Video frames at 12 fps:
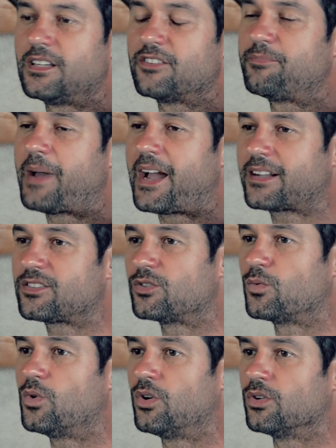give back
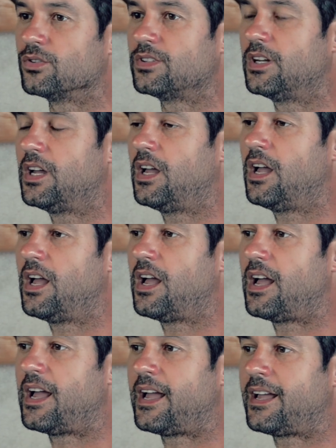to the world
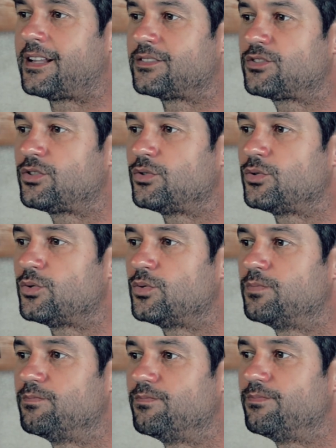and
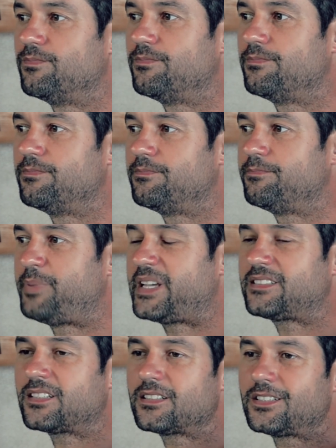to
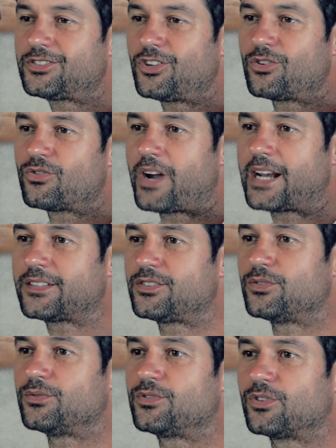basically show
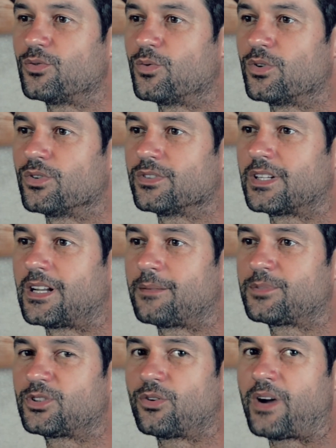gratitude to the world that
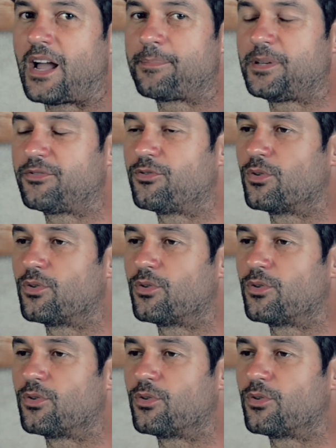I'm so happy